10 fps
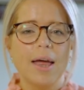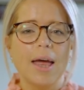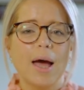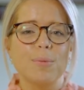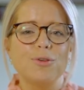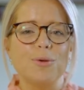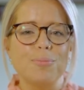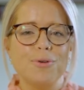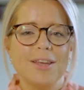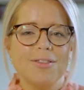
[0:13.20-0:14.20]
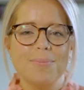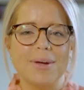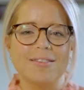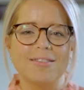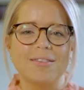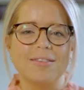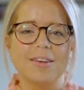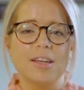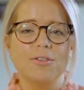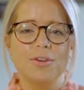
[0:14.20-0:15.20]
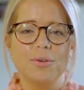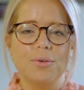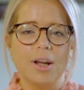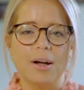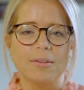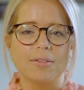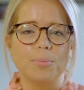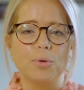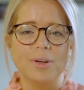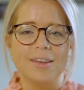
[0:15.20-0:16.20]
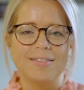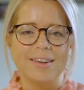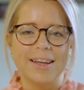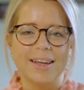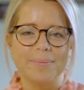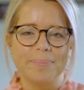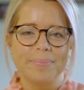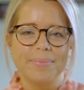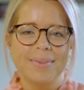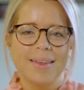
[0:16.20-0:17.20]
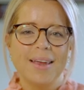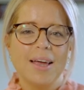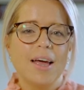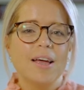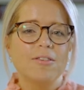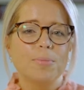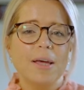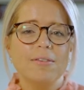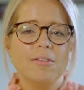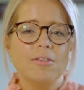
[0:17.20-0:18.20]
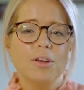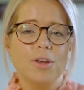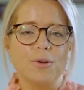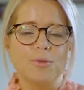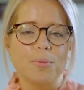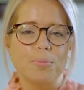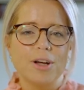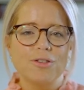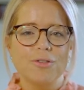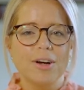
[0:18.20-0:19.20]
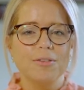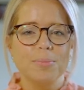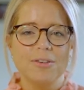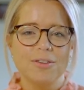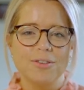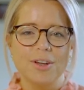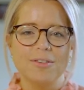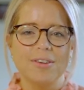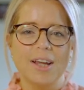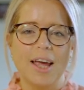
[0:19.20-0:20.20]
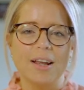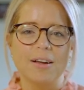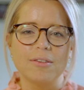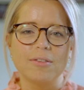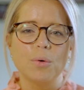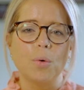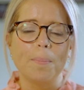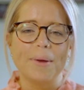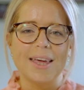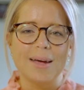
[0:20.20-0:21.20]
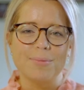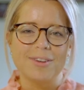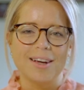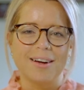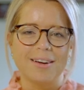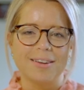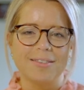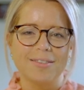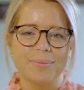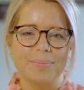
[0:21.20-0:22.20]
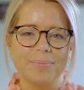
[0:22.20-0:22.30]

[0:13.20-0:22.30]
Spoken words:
It helps you breathe the medicines into your lungs more easily. Spacers are used with pressurised metered dose inhalers or PMDIs.